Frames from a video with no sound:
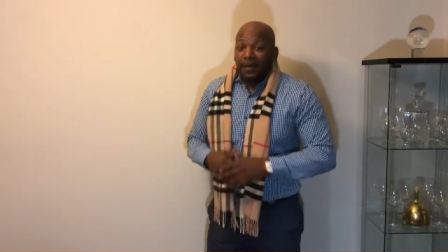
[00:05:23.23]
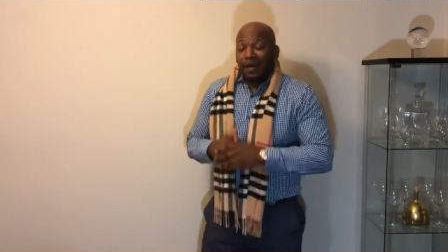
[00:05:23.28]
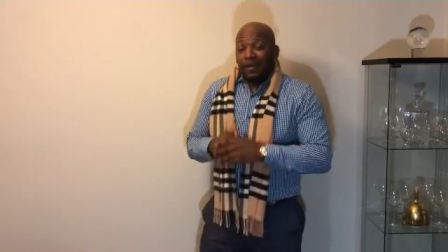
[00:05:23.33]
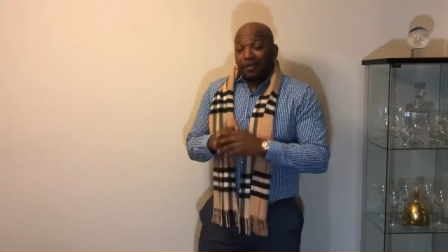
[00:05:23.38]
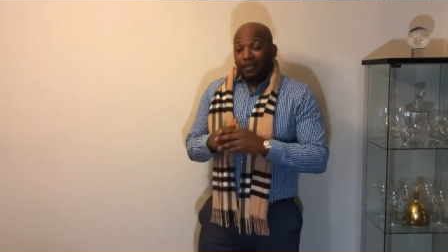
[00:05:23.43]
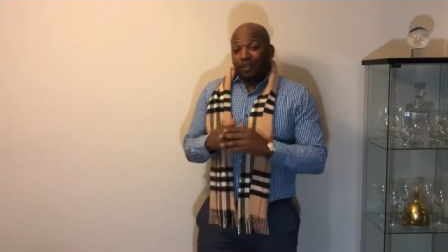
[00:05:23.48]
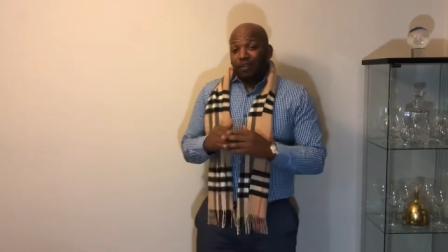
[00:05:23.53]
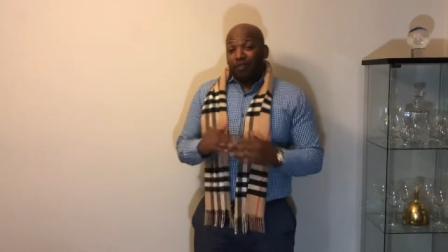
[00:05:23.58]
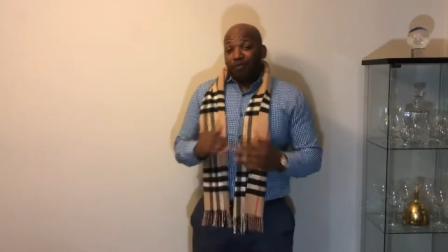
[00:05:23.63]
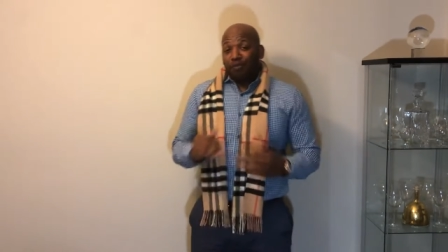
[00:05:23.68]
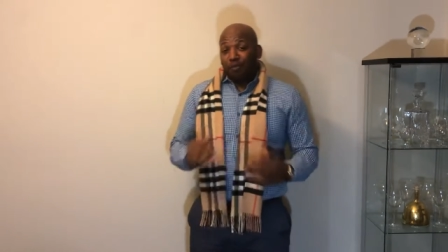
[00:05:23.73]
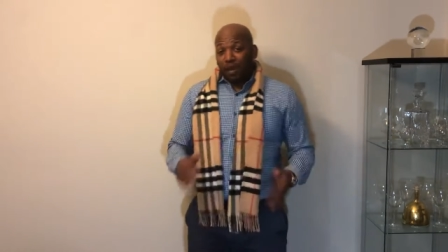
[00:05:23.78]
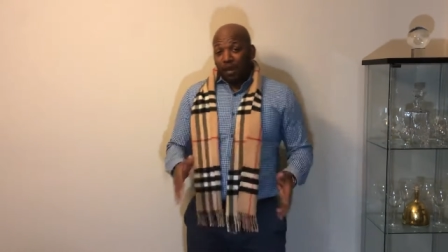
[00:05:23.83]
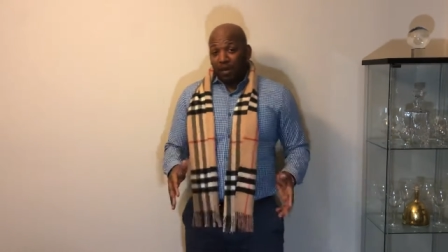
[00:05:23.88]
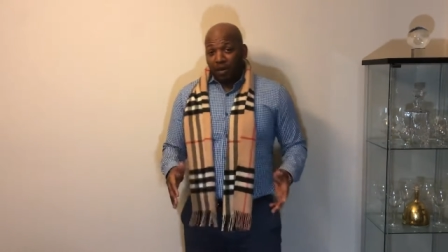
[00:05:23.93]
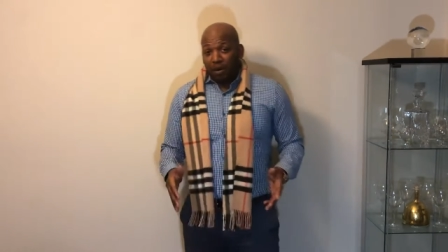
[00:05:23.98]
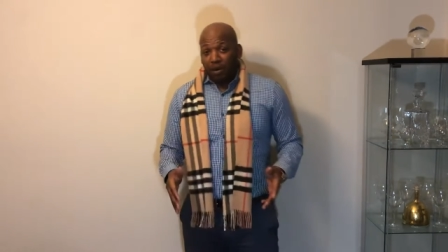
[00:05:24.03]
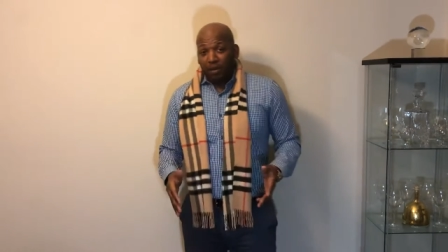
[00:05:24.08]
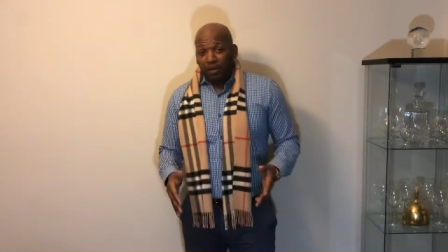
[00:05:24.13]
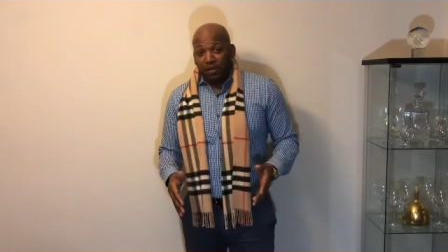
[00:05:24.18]
It's a
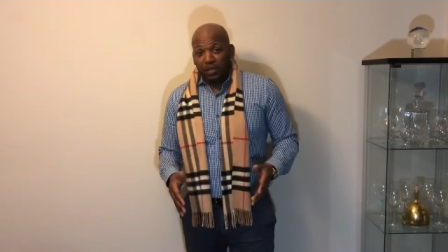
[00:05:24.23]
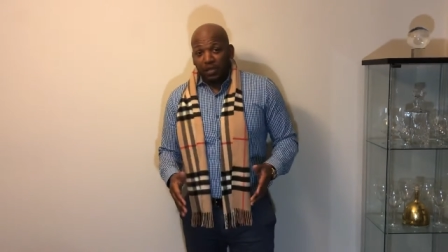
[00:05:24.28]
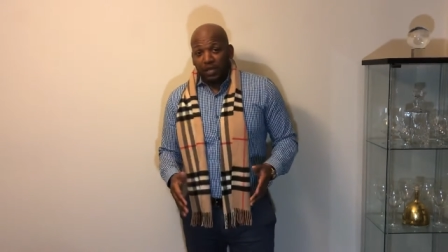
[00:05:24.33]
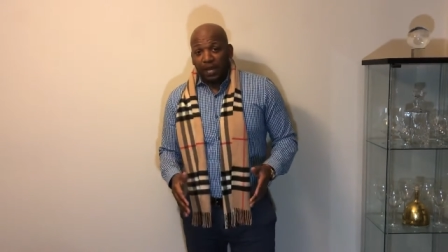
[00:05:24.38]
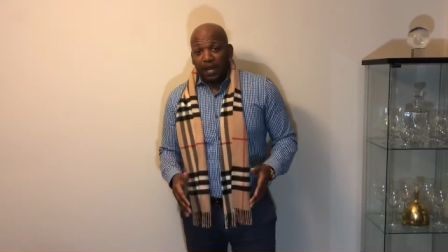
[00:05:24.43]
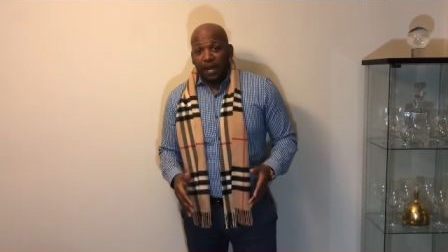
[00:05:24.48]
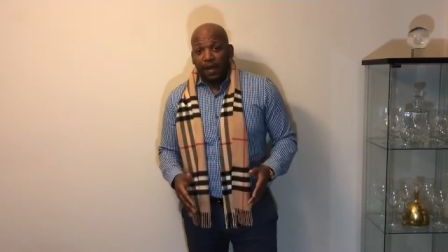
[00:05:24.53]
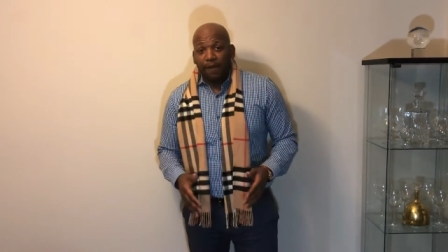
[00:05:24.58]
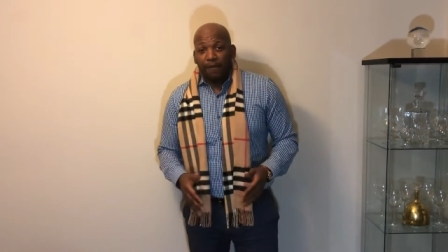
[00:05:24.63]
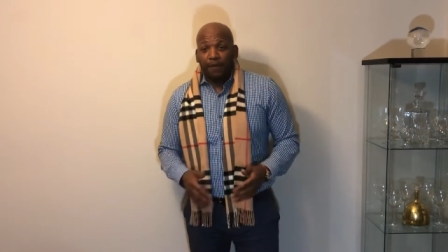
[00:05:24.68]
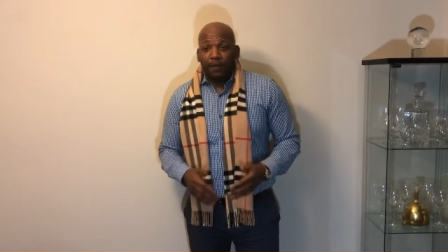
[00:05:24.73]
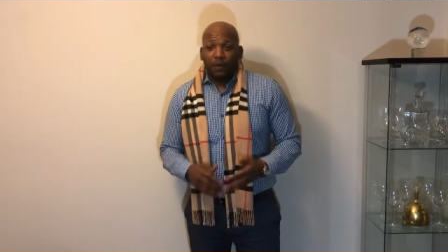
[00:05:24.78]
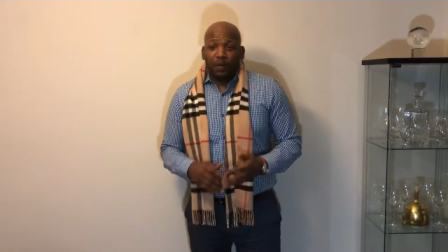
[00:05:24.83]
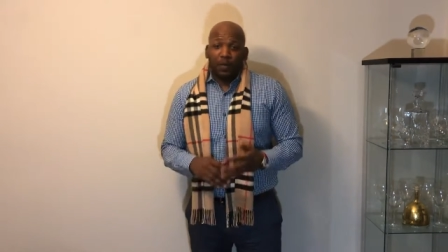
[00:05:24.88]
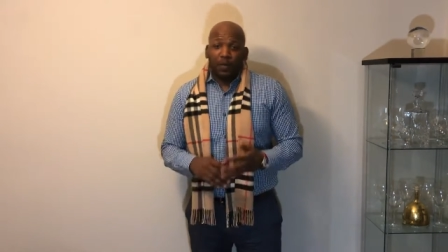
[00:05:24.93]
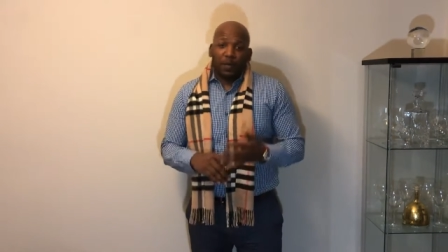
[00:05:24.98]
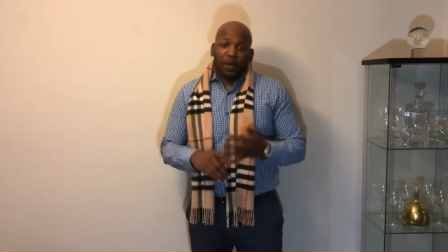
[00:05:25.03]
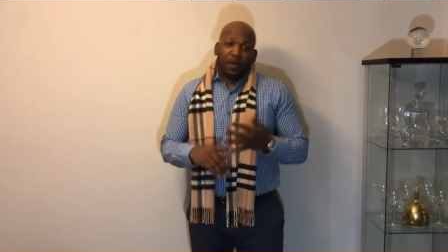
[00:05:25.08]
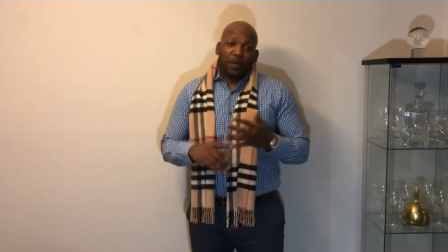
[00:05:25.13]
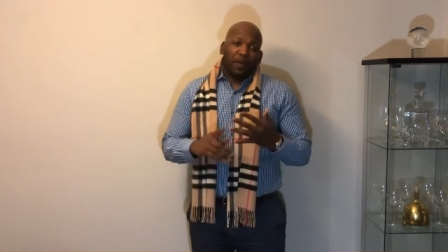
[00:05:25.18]
great coat to have. You
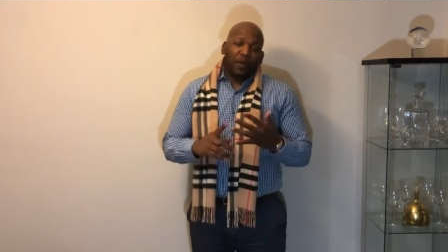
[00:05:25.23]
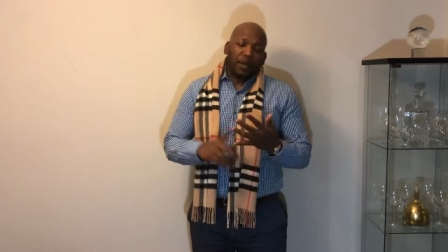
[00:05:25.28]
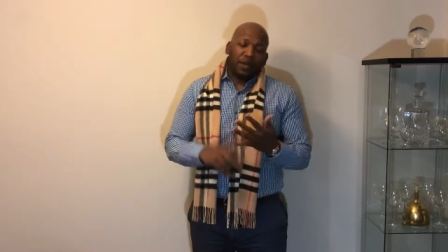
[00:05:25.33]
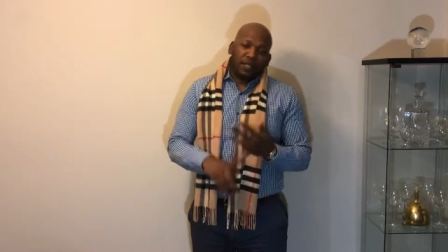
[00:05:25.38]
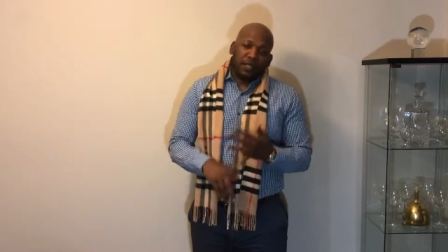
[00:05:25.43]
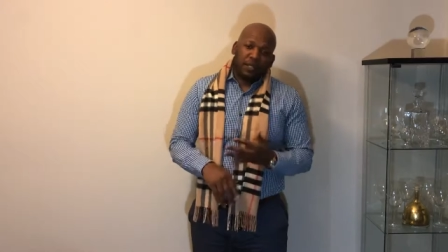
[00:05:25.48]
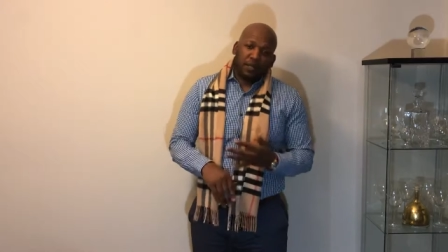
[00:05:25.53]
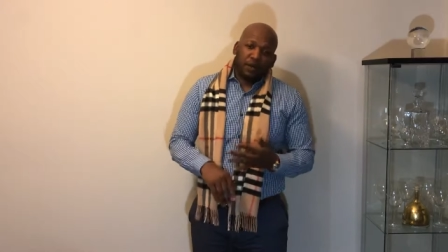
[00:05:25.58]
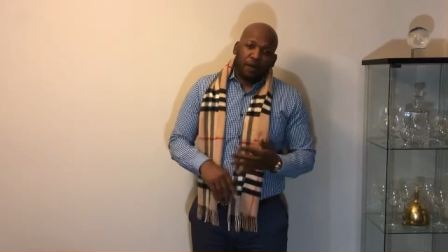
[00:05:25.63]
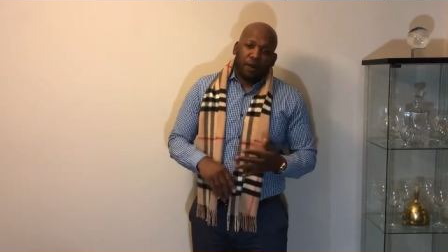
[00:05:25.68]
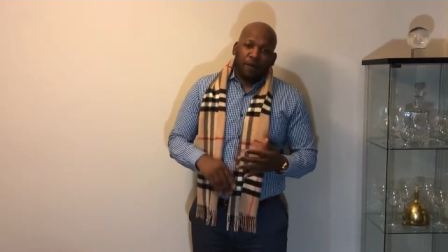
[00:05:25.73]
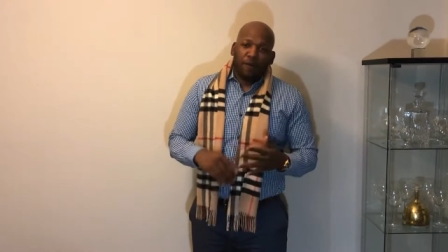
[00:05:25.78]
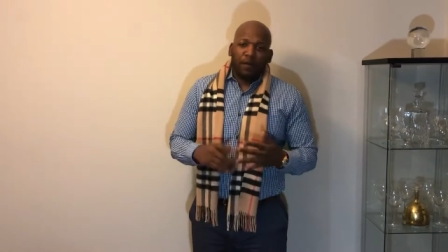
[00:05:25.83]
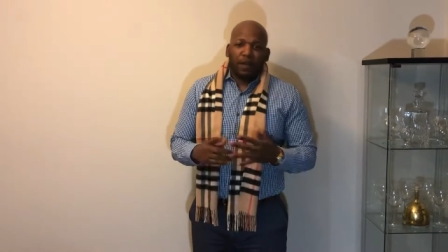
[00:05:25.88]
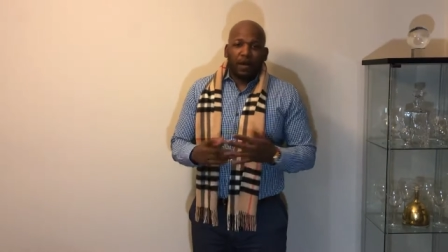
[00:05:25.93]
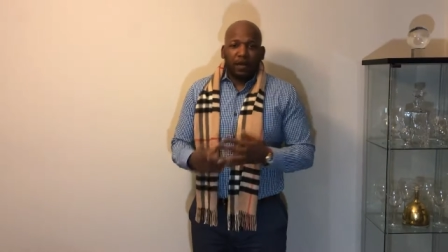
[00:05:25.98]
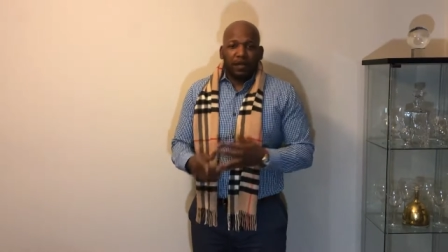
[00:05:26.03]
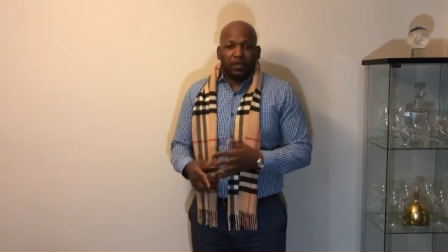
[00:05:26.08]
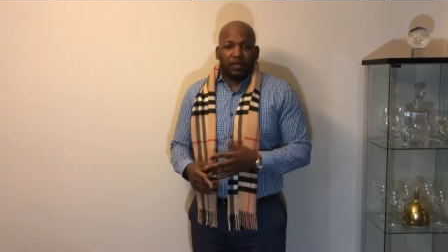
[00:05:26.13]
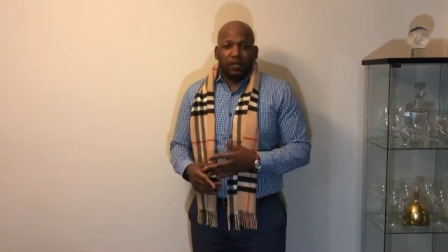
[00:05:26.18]
can wear it with a scarf,
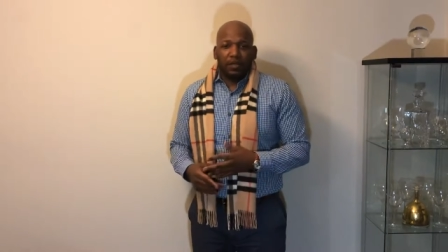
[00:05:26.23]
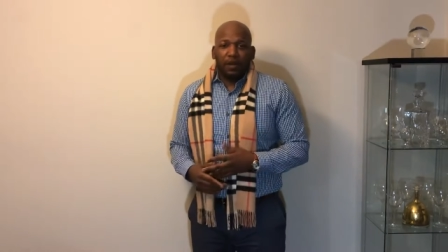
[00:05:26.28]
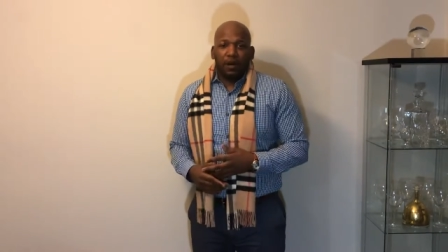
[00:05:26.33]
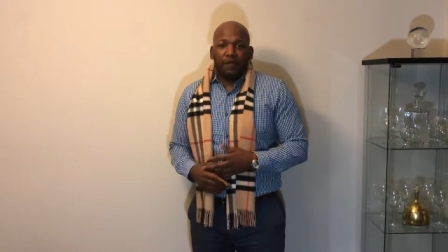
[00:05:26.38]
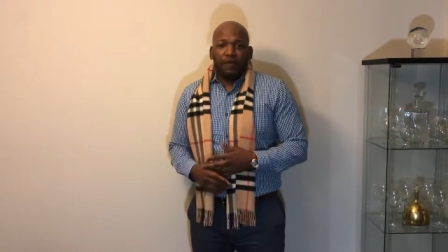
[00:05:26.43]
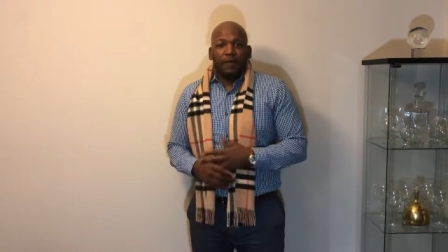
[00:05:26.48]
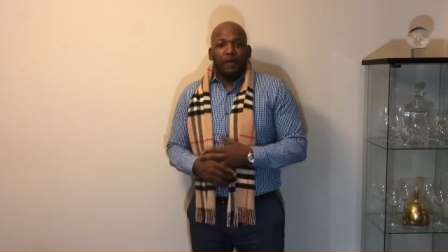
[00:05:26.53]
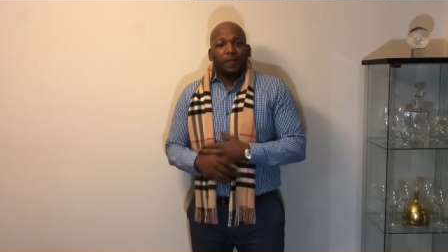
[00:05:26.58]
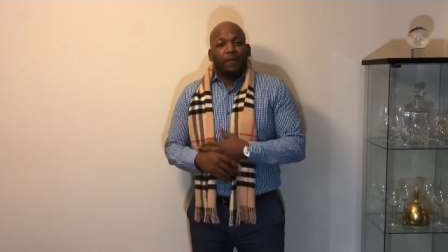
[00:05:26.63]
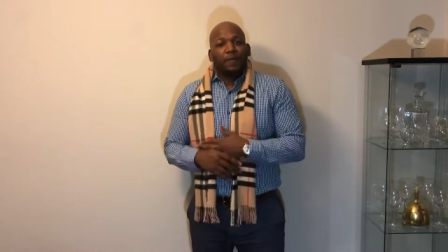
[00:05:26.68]
without a scarf.